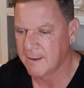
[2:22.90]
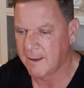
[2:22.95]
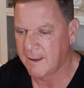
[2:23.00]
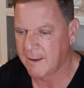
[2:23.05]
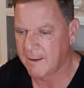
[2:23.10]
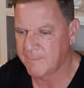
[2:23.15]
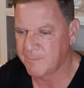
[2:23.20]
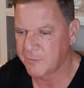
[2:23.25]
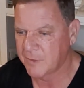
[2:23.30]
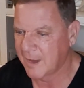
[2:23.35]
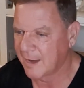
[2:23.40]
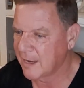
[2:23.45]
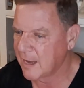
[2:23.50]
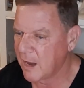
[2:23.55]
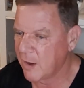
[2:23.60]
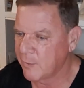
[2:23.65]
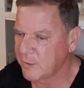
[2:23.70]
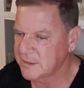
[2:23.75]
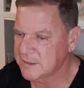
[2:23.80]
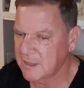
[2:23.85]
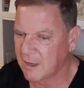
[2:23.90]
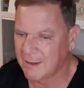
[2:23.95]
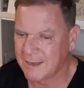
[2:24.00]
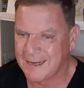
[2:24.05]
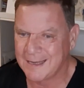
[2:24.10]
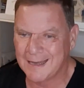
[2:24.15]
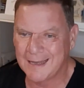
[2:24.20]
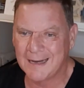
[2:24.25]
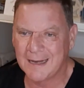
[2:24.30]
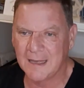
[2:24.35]
Um, like I always tell,
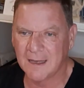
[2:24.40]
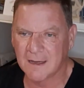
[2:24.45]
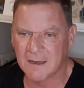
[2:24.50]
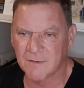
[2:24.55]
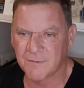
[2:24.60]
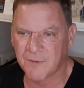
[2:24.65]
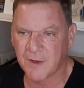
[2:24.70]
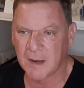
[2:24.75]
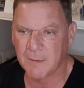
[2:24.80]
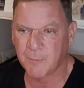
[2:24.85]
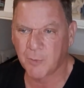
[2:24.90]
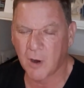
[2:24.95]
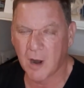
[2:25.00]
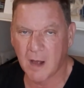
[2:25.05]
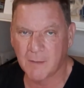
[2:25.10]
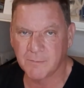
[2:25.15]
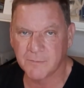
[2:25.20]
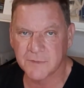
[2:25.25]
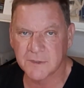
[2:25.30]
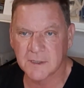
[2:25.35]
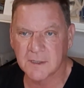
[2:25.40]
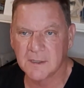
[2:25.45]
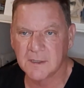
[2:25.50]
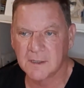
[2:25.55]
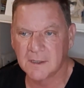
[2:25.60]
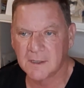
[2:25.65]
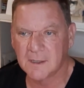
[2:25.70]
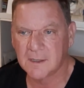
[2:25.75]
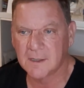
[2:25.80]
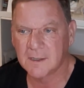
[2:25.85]
any idiot can find problems.
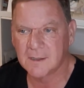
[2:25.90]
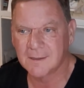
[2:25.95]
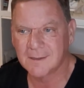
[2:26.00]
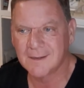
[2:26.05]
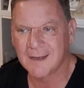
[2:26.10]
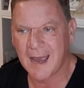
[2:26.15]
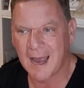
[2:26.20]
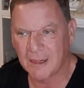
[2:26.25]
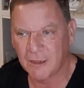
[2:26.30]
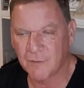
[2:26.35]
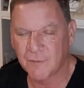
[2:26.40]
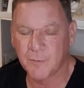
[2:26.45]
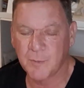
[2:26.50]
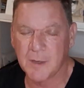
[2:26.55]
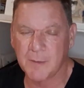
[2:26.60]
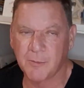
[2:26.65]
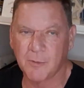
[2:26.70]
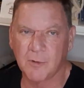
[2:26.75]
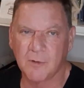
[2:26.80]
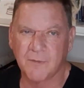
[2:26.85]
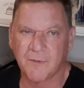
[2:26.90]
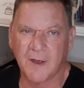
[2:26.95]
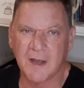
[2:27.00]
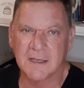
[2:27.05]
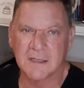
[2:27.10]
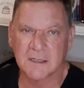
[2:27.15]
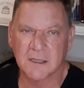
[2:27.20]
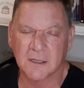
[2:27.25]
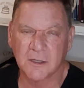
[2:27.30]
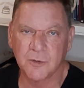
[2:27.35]
Uh, I look for people who
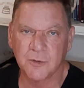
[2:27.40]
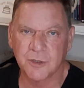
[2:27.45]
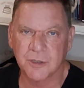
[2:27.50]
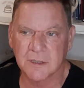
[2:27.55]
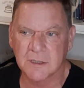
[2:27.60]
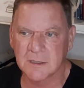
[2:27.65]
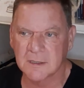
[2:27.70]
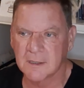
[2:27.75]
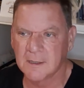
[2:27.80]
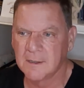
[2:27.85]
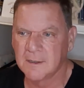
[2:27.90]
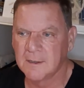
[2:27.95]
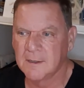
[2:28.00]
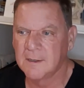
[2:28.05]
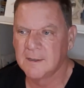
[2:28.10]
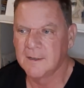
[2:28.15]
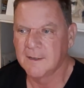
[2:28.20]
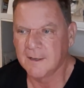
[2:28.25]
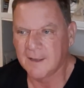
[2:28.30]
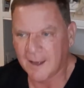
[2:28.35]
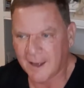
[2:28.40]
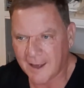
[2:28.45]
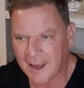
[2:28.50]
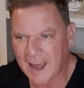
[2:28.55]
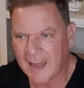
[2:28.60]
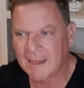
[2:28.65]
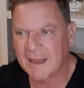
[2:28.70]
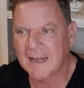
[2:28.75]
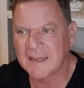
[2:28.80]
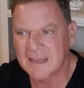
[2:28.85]
find solutions. Uh,
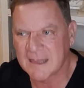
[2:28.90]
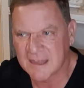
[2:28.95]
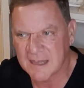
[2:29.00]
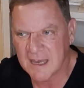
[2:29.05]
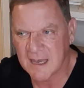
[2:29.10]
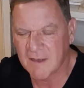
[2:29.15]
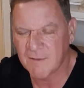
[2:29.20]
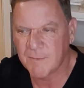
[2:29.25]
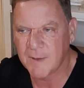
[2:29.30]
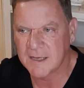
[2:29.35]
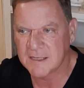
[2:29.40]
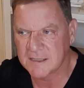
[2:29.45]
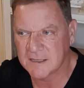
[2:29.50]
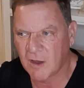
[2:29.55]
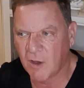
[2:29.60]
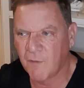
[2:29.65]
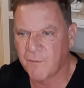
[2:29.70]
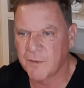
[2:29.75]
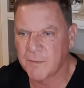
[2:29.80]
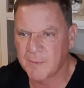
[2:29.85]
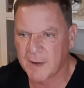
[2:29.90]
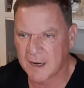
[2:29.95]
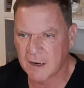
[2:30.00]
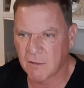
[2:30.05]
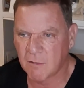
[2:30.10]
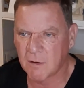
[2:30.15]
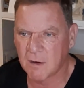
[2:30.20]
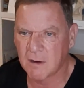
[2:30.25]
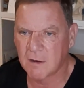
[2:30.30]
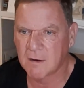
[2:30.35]
I like to think of myself and my
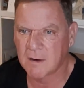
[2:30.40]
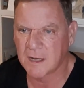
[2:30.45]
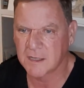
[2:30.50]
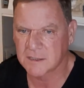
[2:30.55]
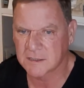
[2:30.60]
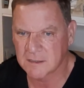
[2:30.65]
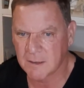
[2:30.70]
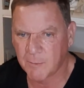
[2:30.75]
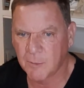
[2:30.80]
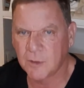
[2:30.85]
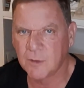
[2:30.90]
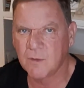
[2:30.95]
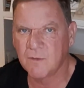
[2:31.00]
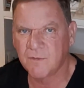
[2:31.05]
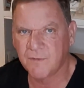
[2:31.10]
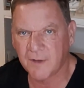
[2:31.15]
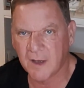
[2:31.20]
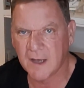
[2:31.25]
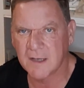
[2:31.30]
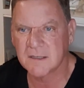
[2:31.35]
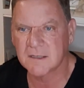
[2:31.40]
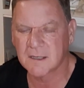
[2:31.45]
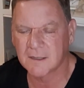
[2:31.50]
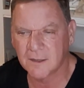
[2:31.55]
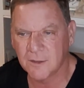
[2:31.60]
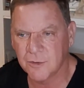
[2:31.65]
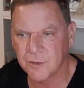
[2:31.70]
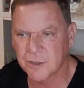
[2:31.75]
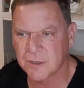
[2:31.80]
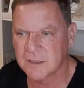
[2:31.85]
career as someone who finds
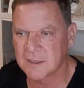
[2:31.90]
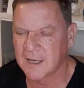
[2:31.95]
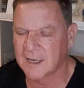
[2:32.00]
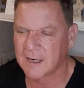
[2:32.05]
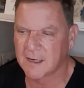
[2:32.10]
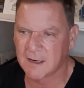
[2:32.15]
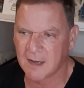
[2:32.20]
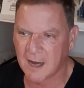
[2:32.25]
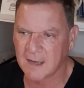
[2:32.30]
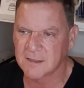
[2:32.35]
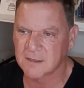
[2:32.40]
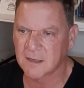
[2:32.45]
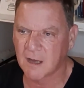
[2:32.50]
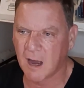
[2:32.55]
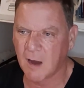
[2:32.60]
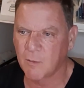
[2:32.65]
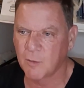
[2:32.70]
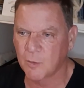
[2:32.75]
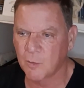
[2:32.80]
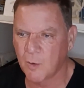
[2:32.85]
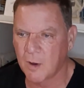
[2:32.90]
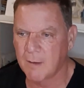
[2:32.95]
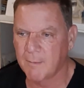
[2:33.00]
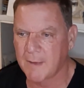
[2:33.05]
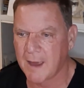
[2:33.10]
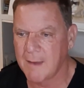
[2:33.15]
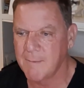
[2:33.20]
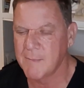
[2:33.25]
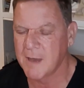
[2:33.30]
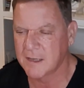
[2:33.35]
solutions. I had a nice talk with one of
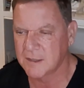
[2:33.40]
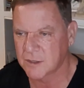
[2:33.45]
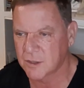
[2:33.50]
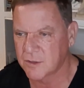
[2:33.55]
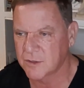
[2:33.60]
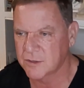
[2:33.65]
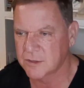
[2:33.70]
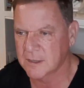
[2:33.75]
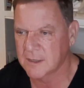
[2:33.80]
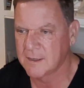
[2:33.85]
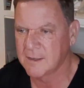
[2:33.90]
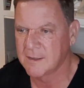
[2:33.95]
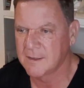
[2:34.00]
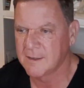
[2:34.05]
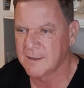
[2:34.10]
my mentors